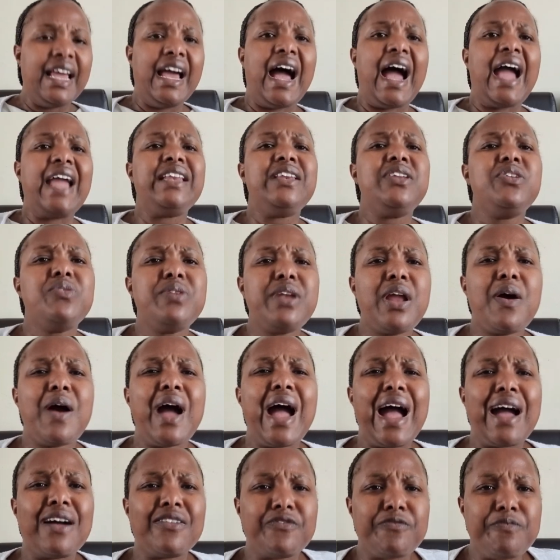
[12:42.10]
I knew now
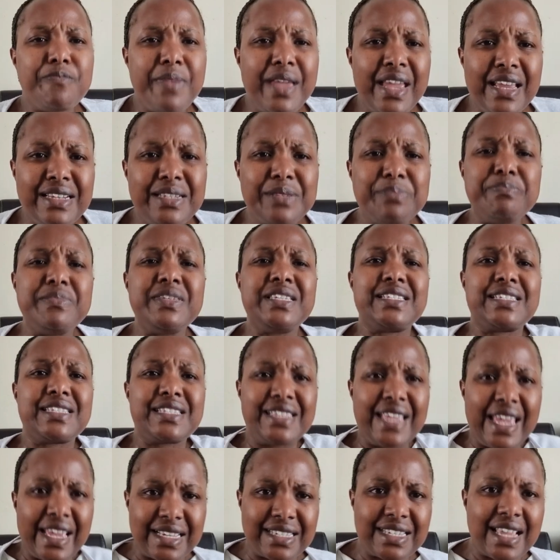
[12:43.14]
I have made
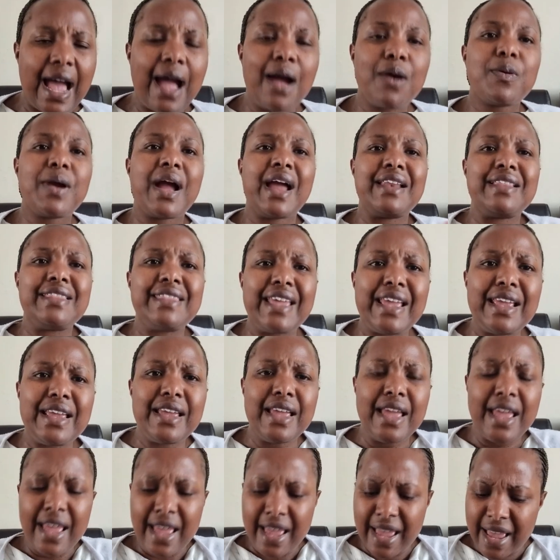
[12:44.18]
mistakes. How can they?
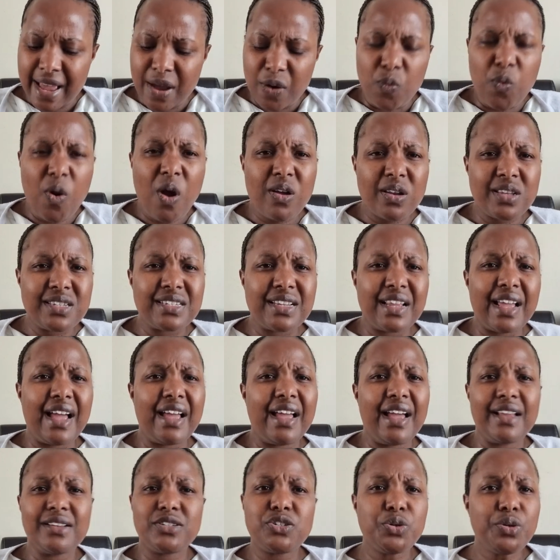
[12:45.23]
What?
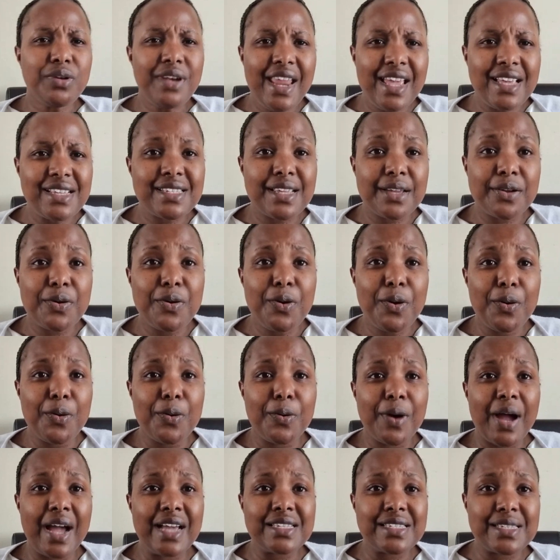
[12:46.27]
2 days
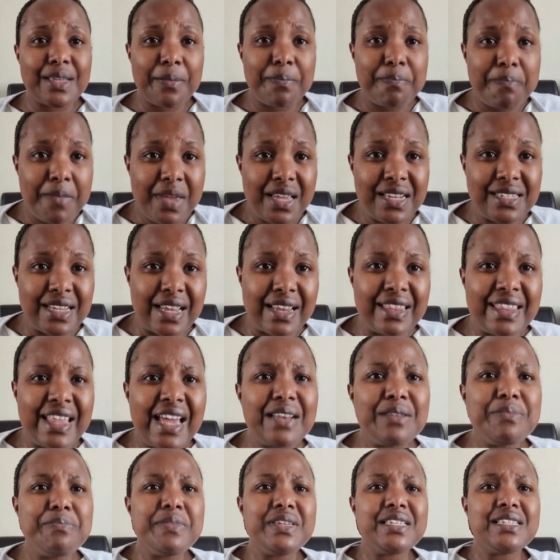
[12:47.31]
ago, I submitted.
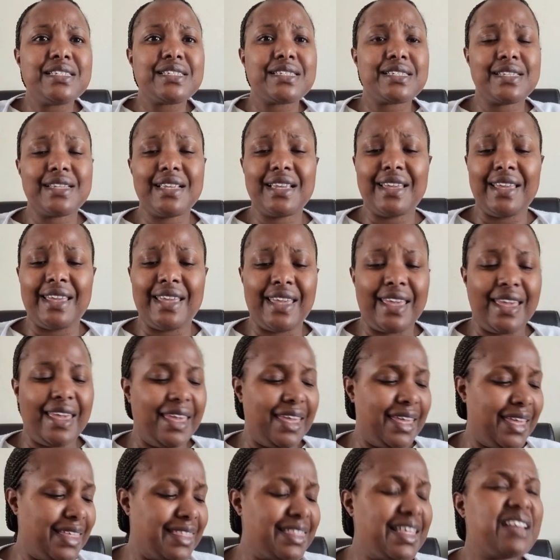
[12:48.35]
That means
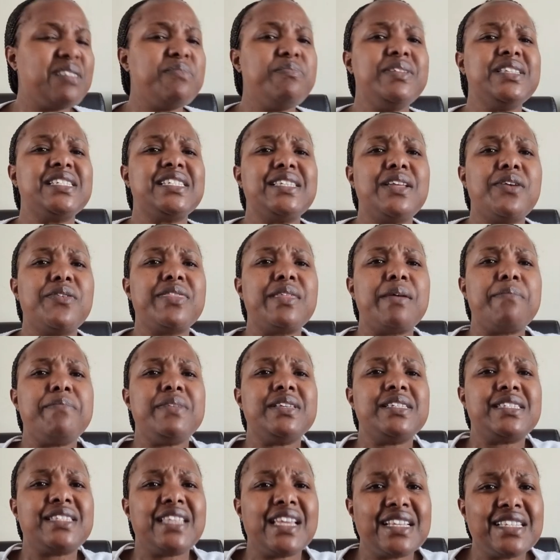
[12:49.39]
now the
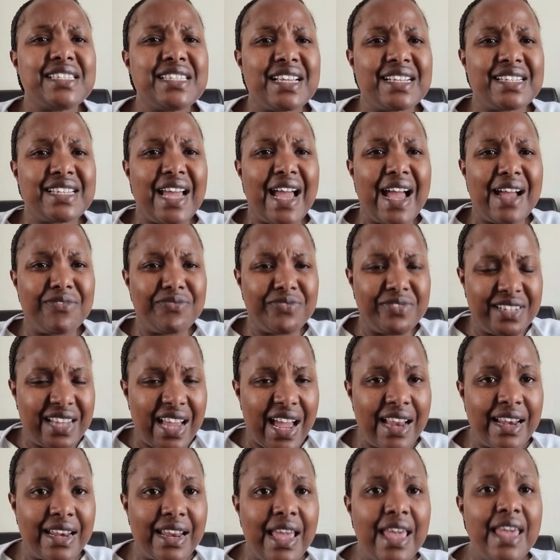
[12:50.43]
mistakes that I have
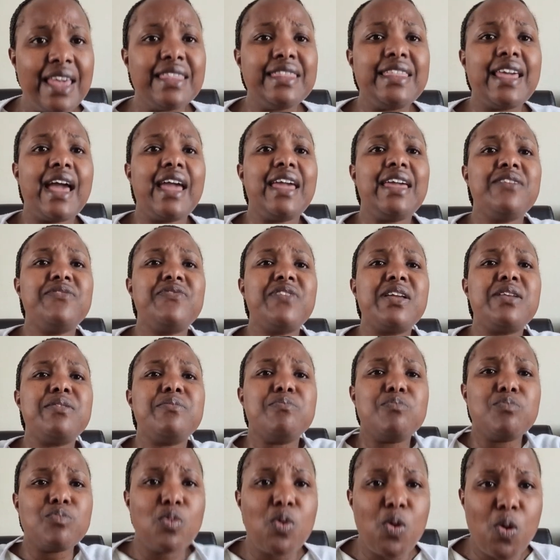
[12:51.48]
done, they are even
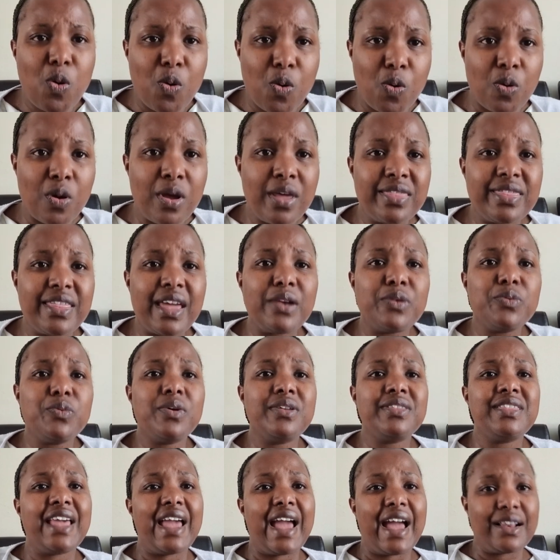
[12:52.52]
more than
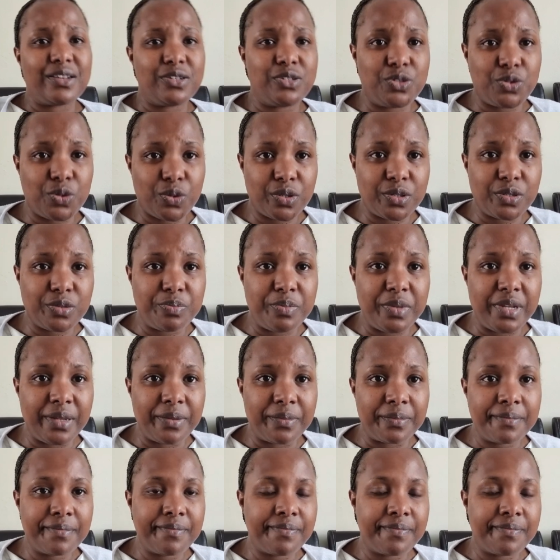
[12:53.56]
what they had told me.